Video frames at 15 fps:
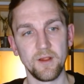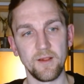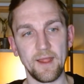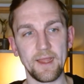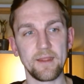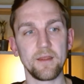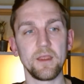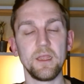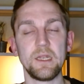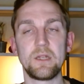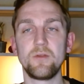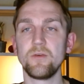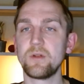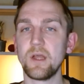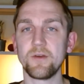Like in
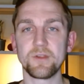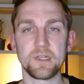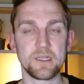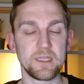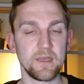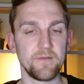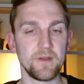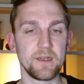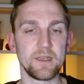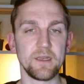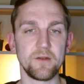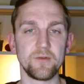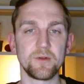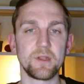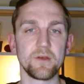
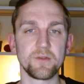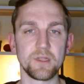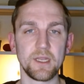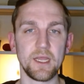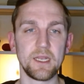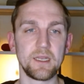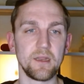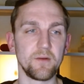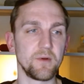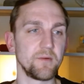2017, 2018,